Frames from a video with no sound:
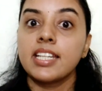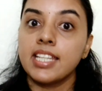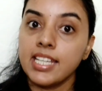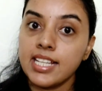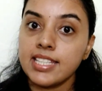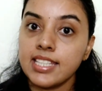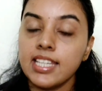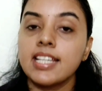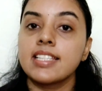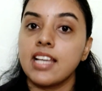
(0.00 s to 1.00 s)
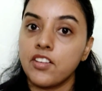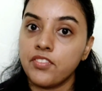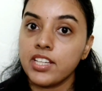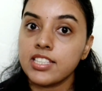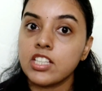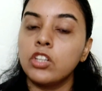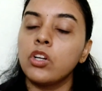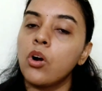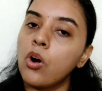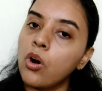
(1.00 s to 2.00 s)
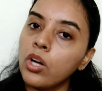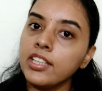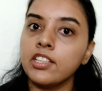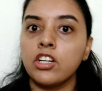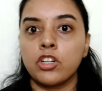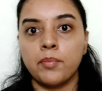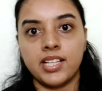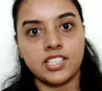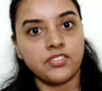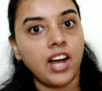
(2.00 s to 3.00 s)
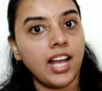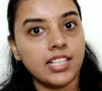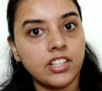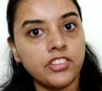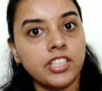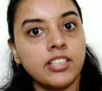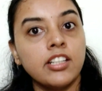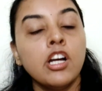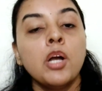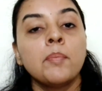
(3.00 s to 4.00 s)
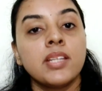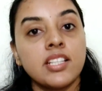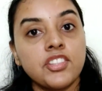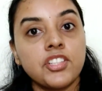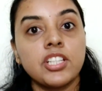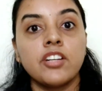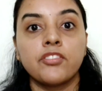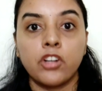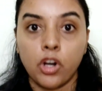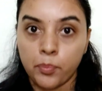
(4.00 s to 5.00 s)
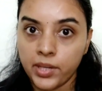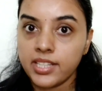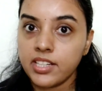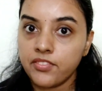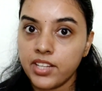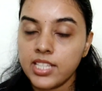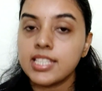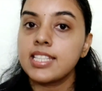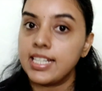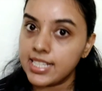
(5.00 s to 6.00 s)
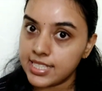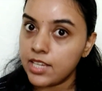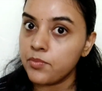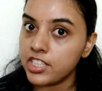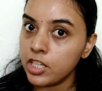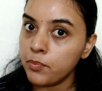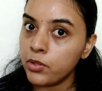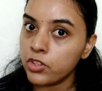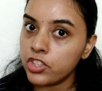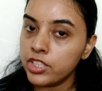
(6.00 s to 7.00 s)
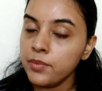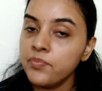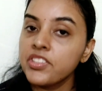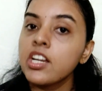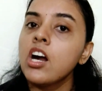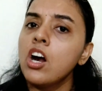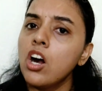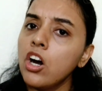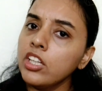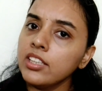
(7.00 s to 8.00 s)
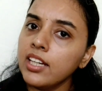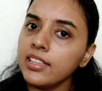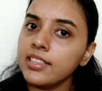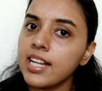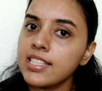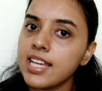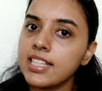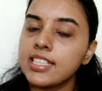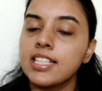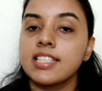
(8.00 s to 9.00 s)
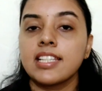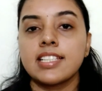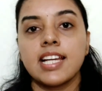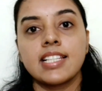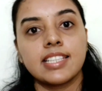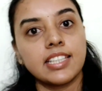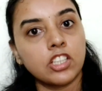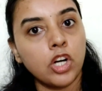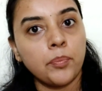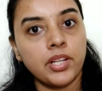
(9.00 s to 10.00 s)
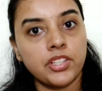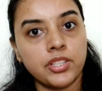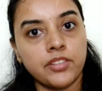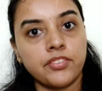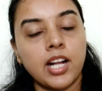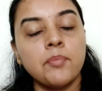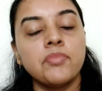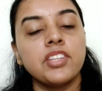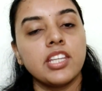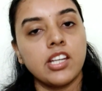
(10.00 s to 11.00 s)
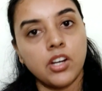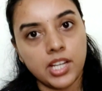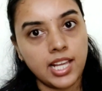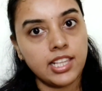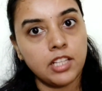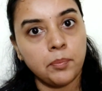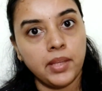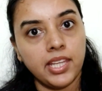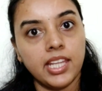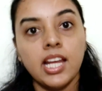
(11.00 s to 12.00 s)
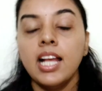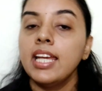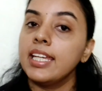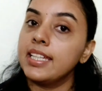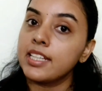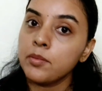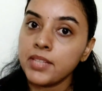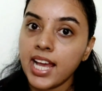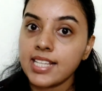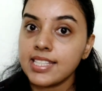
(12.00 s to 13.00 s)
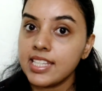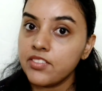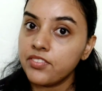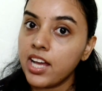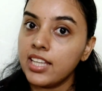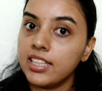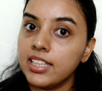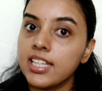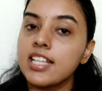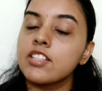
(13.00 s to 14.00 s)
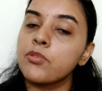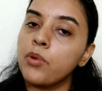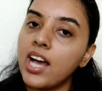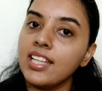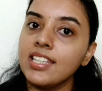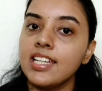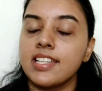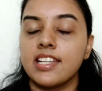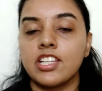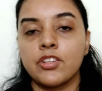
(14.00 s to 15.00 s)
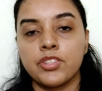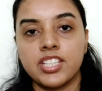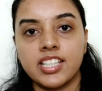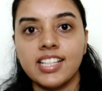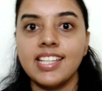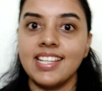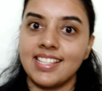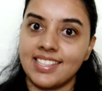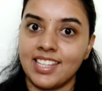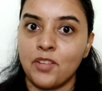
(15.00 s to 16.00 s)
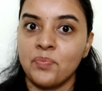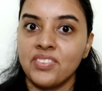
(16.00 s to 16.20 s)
DSC is affixed on all the documents filed on the Ministry of Corporate Affairs, that is MCA portal. Online transactions such as incorporation of company or LLP, income tax e-filing is validated using a DSC.